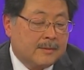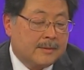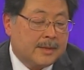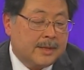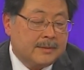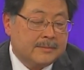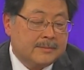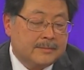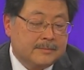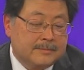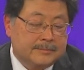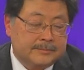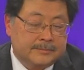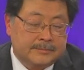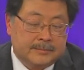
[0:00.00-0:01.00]
Okay?
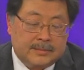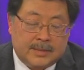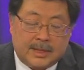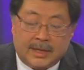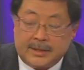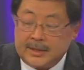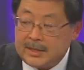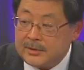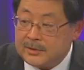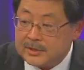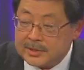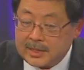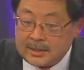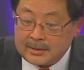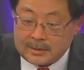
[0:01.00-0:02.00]
And then you
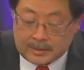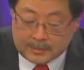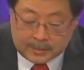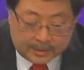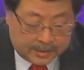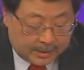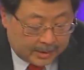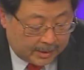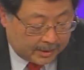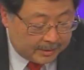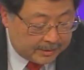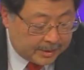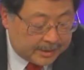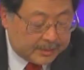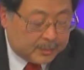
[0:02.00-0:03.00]
just keep,
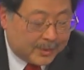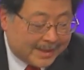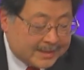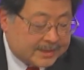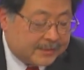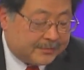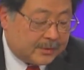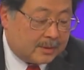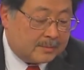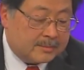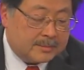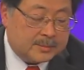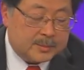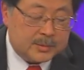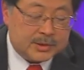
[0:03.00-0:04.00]
then the rest of
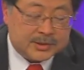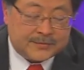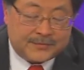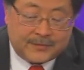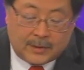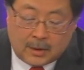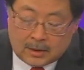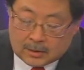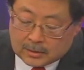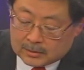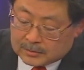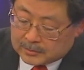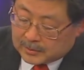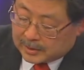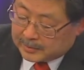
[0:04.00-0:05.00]
them just
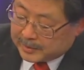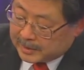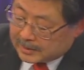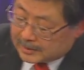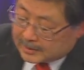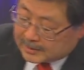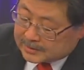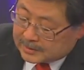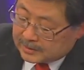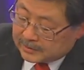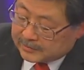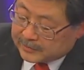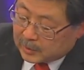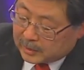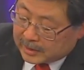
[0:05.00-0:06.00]
follow, right? Because
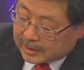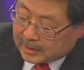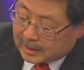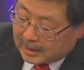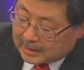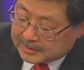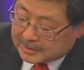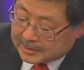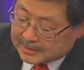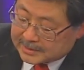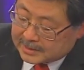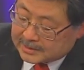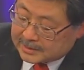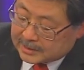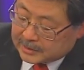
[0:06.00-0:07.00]
you've already got the
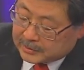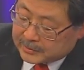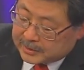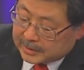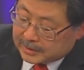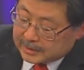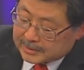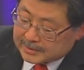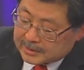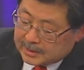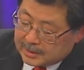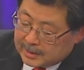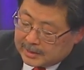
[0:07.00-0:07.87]
60 degrees,